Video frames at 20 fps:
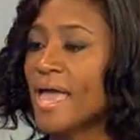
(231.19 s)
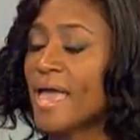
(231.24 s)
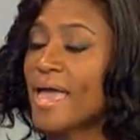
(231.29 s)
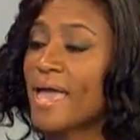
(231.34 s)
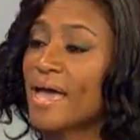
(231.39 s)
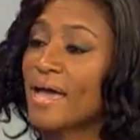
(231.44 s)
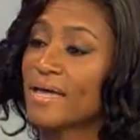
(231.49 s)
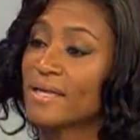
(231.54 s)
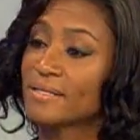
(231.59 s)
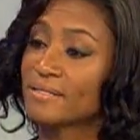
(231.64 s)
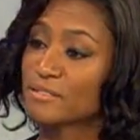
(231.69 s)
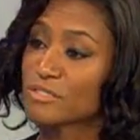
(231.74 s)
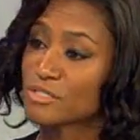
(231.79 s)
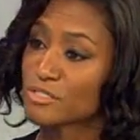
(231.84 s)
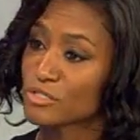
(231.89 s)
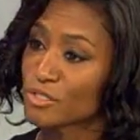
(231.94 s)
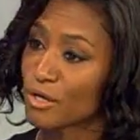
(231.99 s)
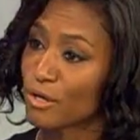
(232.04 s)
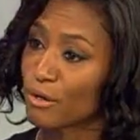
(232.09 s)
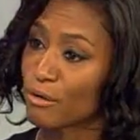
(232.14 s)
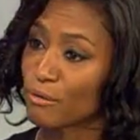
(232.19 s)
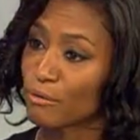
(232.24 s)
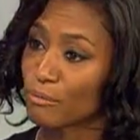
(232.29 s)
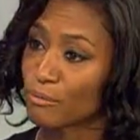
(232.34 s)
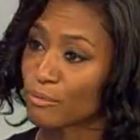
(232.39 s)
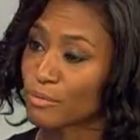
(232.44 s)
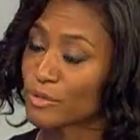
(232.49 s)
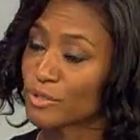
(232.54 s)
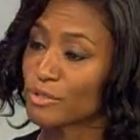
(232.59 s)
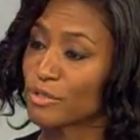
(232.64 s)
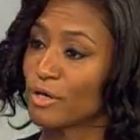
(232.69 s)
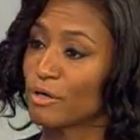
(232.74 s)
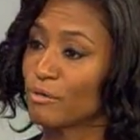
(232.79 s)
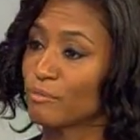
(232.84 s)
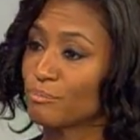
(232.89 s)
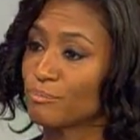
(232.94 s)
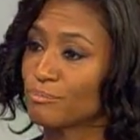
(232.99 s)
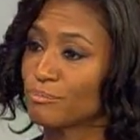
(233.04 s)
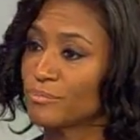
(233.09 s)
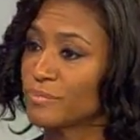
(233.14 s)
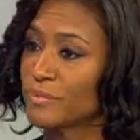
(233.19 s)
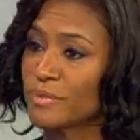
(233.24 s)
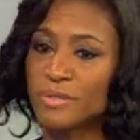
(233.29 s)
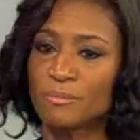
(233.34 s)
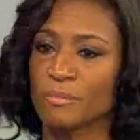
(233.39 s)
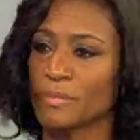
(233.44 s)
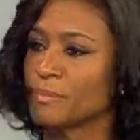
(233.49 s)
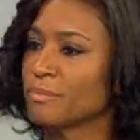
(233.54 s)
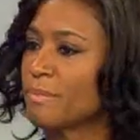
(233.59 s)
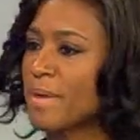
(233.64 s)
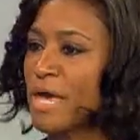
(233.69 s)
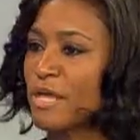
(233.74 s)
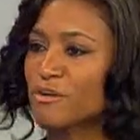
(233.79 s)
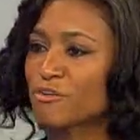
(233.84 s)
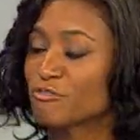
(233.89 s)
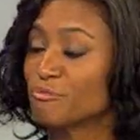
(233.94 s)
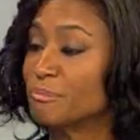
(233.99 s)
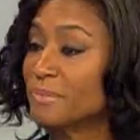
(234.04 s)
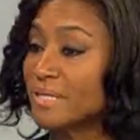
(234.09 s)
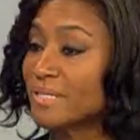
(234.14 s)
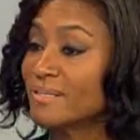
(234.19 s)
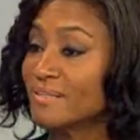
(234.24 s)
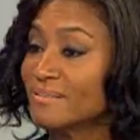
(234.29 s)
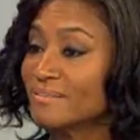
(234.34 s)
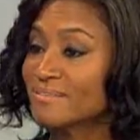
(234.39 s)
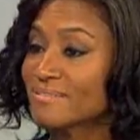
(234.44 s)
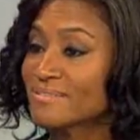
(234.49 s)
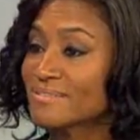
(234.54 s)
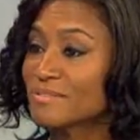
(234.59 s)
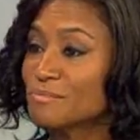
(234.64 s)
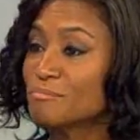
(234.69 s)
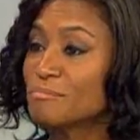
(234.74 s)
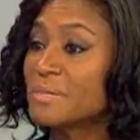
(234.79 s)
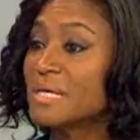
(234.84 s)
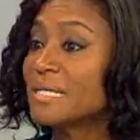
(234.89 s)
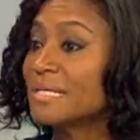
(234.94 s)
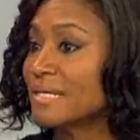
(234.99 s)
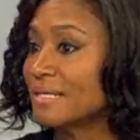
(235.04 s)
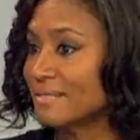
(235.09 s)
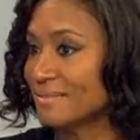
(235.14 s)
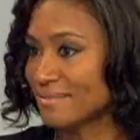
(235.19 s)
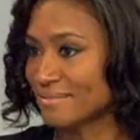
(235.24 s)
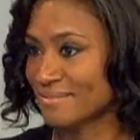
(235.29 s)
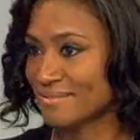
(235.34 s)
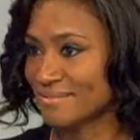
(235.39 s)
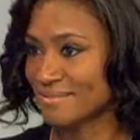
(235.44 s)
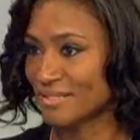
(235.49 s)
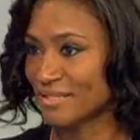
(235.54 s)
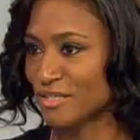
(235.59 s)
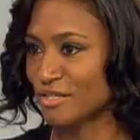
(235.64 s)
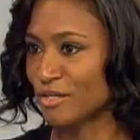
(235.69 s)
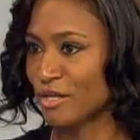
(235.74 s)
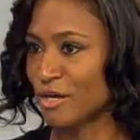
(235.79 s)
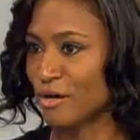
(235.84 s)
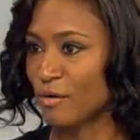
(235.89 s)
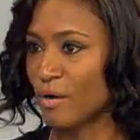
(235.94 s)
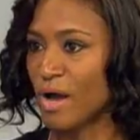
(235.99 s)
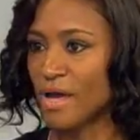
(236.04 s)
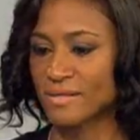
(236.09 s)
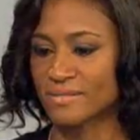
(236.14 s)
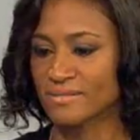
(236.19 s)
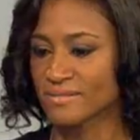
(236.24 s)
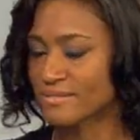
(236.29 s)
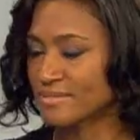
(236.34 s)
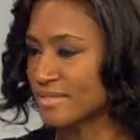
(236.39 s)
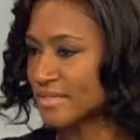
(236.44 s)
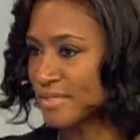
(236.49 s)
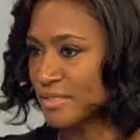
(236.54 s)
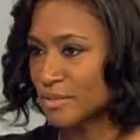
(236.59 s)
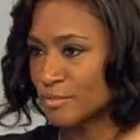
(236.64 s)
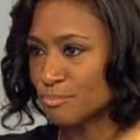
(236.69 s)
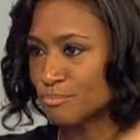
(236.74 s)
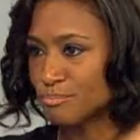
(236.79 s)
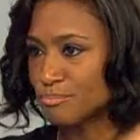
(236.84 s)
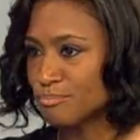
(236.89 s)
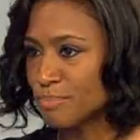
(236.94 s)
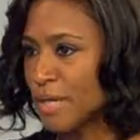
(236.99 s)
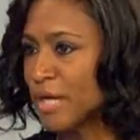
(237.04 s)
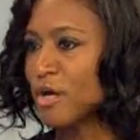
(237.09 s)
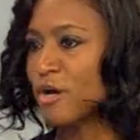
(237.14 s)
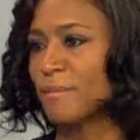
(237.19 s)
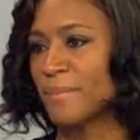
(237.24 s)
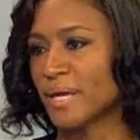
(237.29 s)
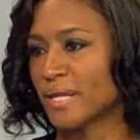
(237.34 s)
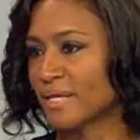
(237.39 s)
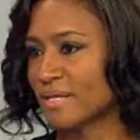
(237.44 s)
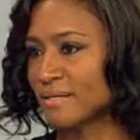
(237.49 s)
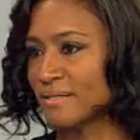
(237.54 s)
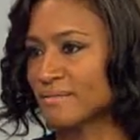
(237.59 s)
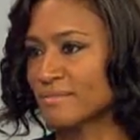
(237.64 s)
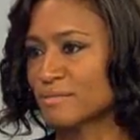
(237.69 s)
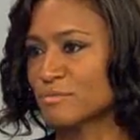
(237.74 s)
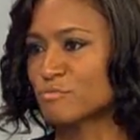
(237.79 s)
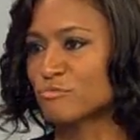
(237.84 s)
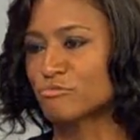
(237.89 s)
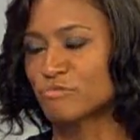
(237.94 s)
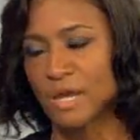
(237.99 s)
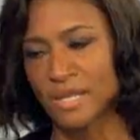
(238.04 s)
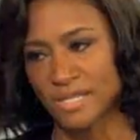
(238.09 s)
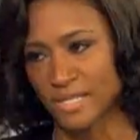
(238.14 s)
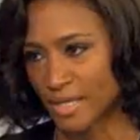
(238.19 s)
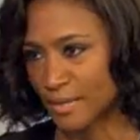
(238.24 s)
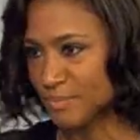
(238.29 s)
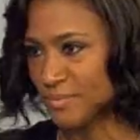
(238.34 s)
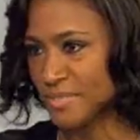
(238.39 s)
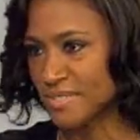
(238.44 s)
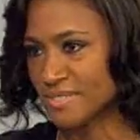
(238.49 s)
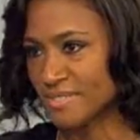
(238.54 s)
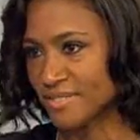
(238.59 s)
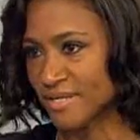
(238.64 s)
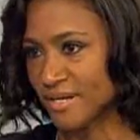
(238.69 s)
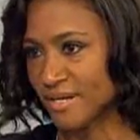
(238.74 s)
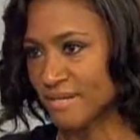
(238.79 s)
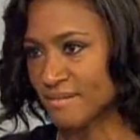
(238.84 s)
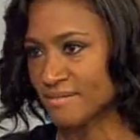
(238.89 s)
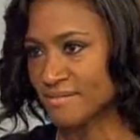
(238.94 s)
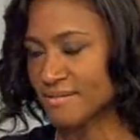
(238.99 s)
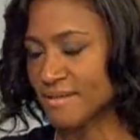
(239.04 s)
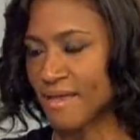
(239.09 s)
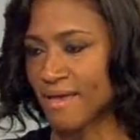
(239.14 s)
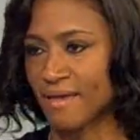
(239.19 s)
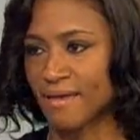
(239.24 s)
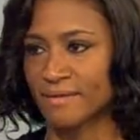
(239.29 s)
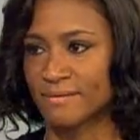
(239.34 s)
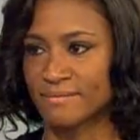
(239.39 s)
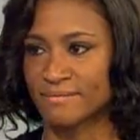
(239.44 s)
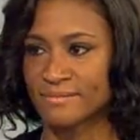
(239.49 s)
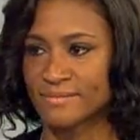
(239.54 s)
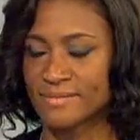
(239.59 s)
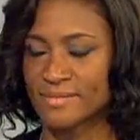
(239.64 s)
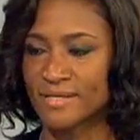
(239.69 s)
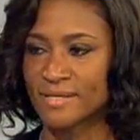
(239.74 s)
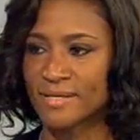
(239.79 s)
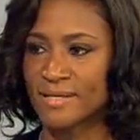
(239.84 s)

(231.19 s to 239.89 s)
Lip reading: And so, in a matter of minutes, I see paramedics running up the stairs, and